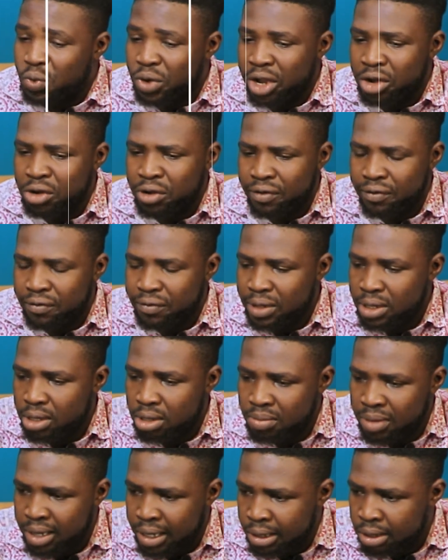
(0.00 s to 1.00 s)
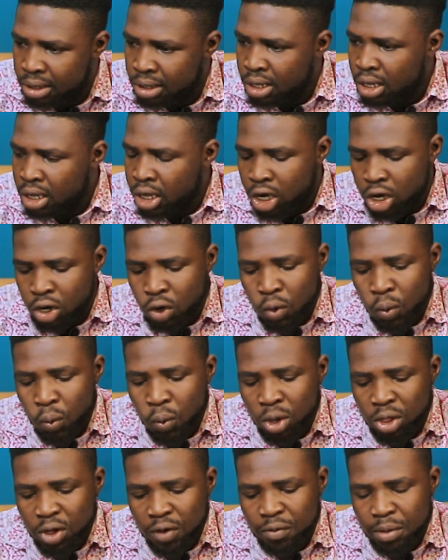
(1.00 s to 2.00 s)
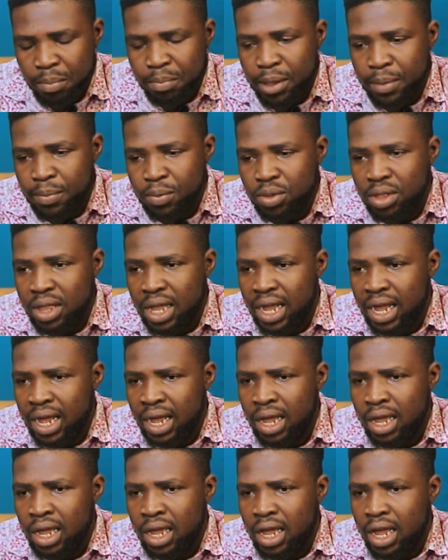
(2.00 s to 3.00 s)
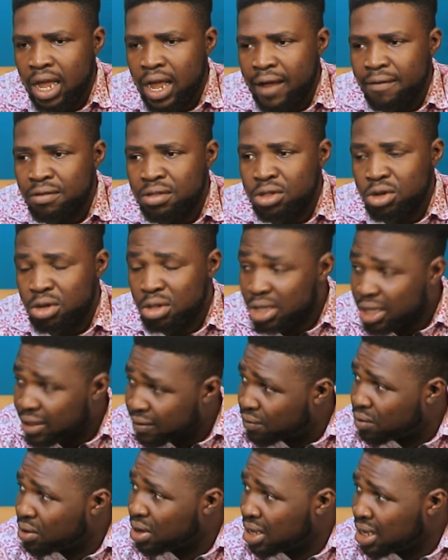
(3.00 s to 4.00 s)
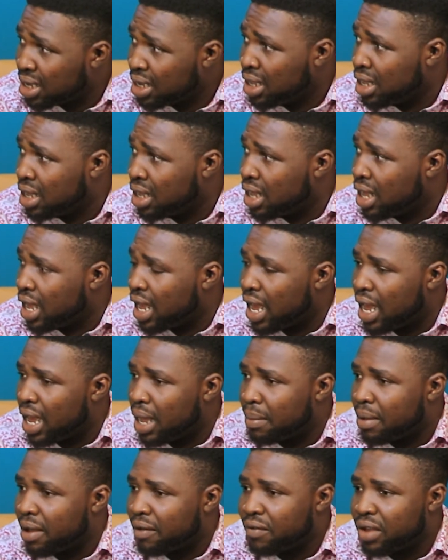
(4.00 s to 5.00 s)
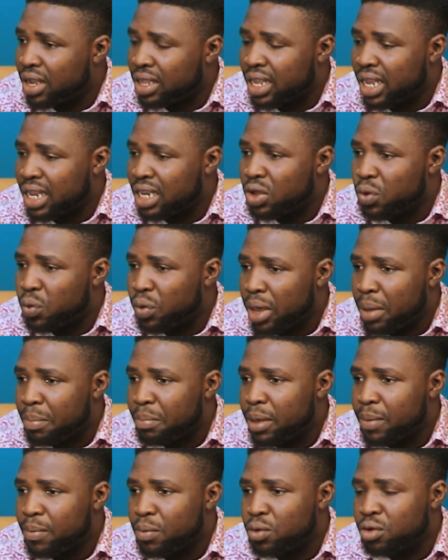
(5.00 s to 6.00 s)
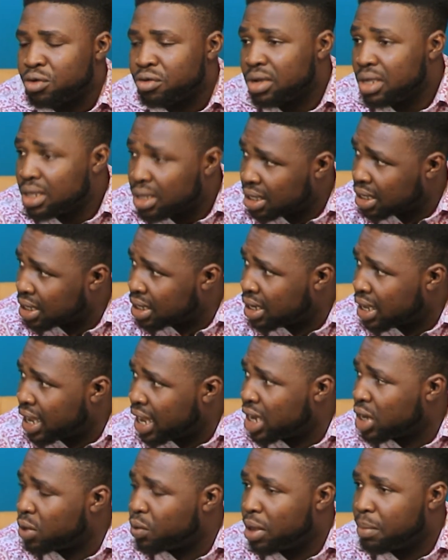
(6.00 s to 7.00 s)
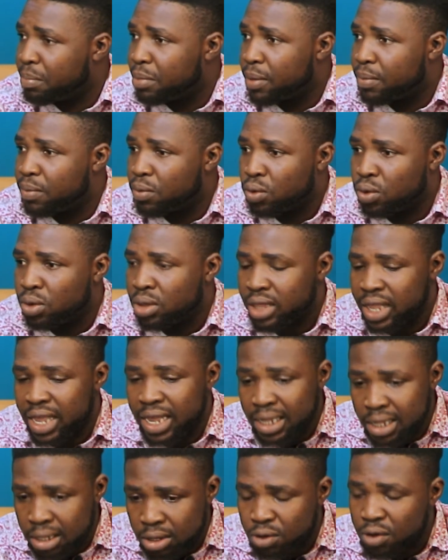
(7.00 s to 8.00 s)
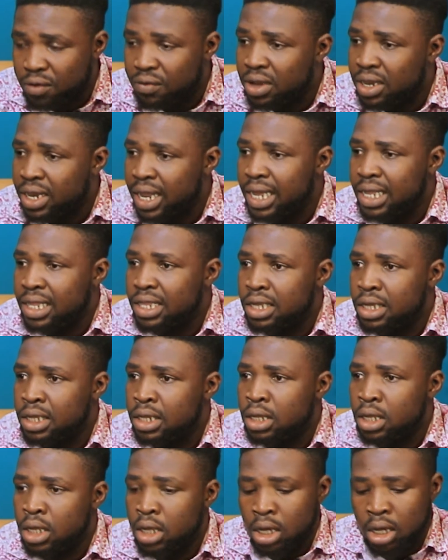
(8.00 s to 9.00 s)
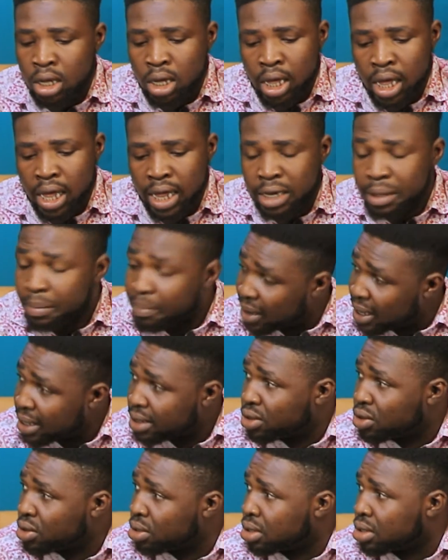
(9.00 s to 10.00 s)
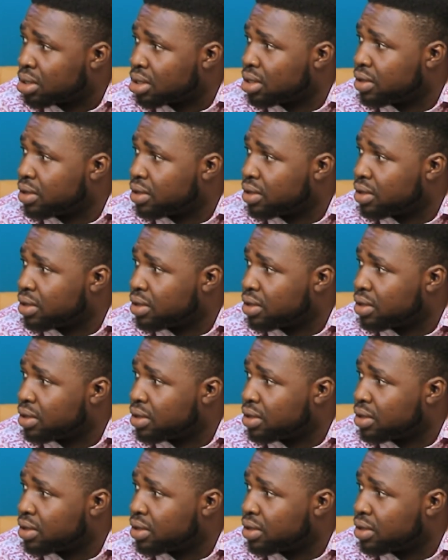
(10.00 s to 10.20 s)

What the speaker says: wearing of face masks. One of the people that have successfully affected the way people reason and the way people take this COVID-19 are the pastors.